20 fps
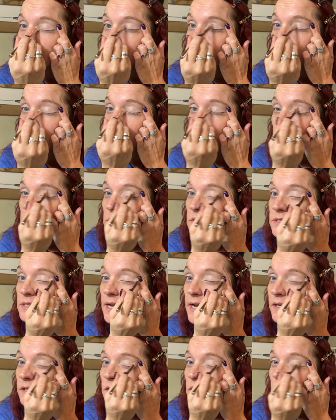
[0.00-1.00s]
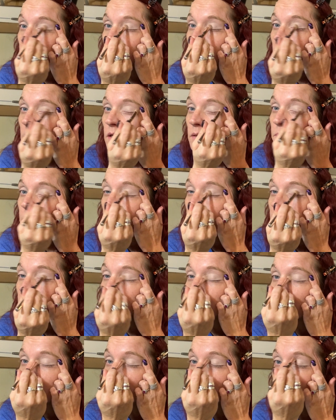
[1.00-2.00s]
I don't set the paint
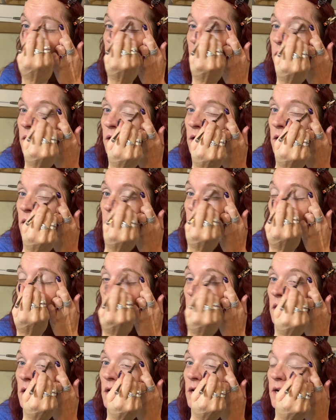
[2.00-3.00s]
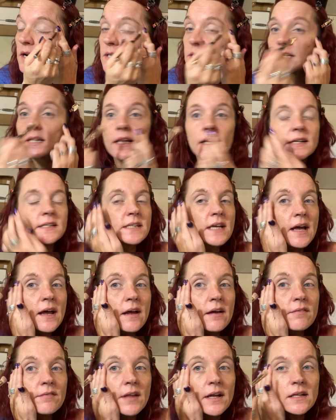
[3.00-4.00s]
pot because I like to
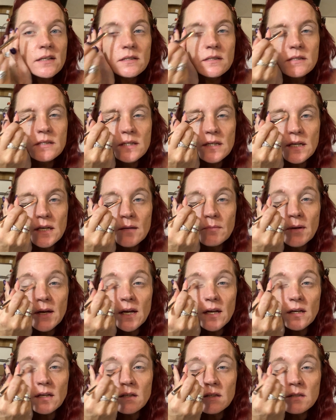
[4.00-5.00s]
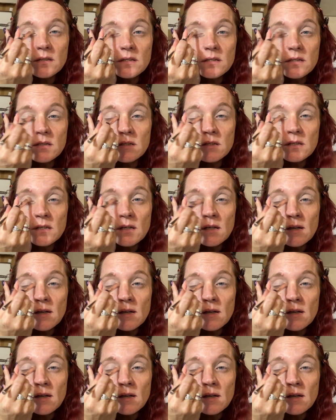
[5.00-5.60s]
have that sticky base.